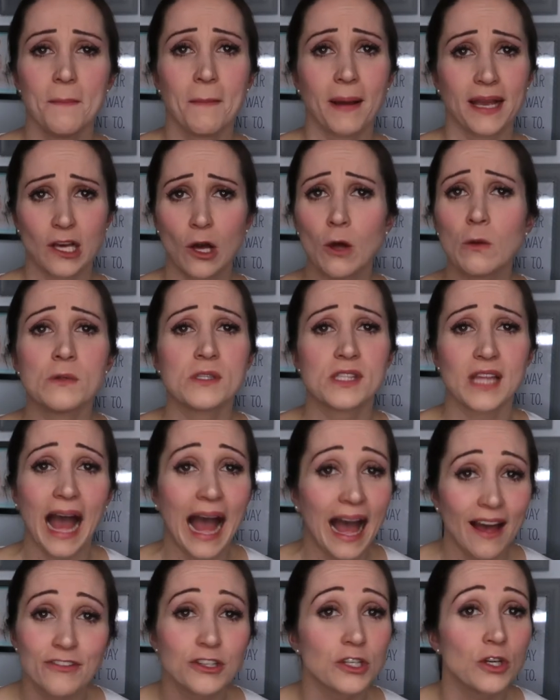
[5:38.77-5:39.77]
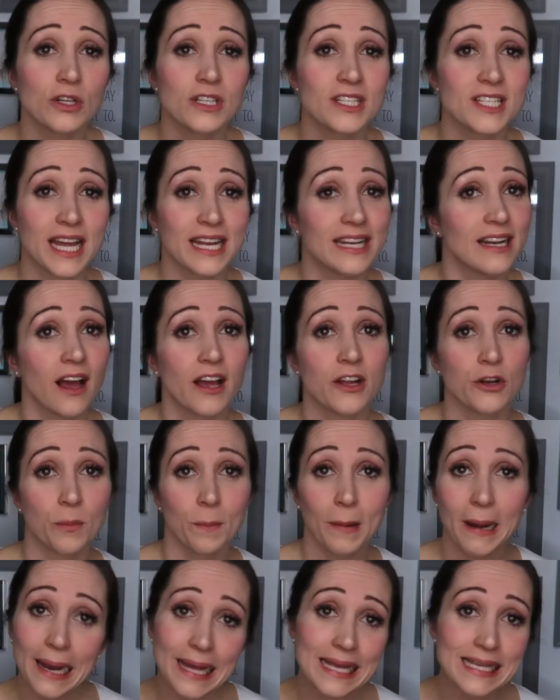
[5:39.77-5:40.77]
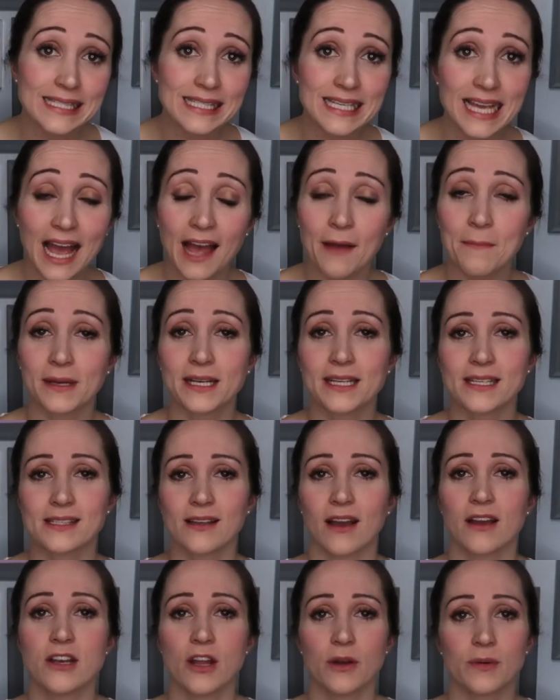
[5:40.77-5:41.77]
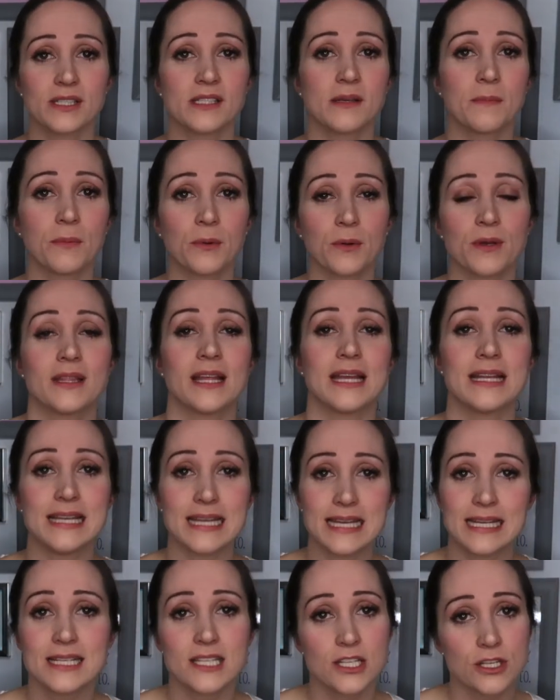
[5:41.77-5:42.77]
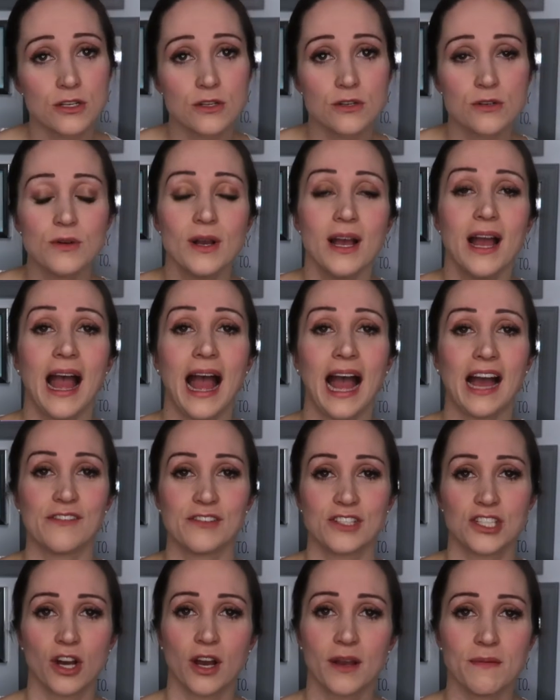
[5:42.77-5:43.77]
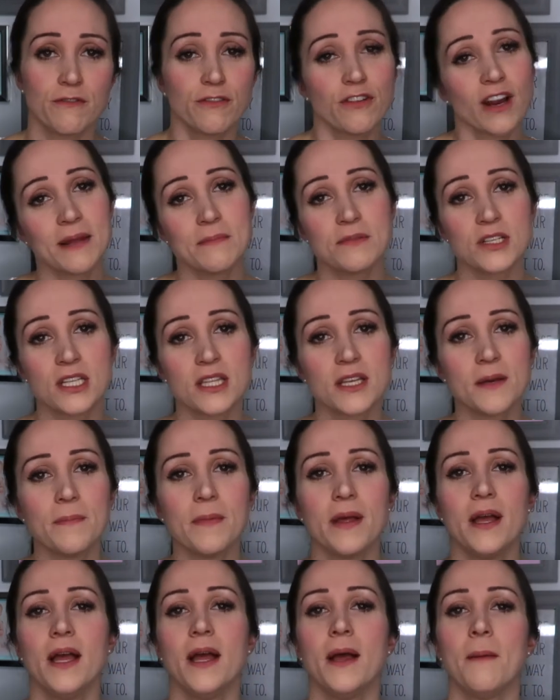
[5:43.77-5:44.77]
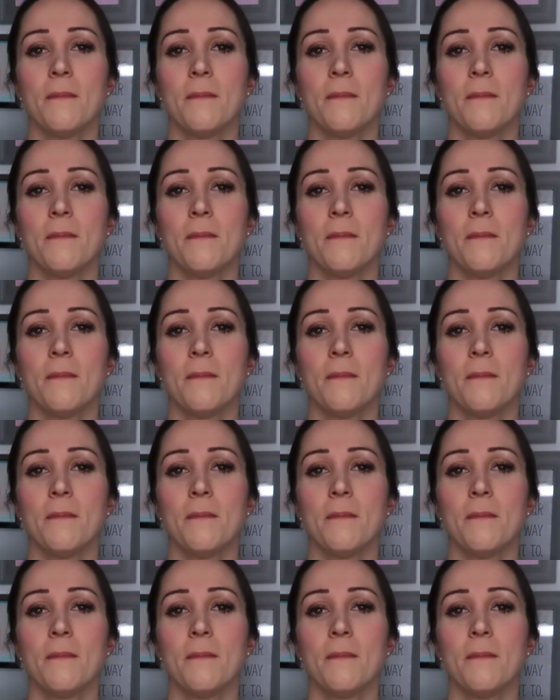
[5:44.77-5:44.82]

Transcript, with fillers: my goals that haven't got a deadline or place yet, because I know at some point they need to have a time frame to them,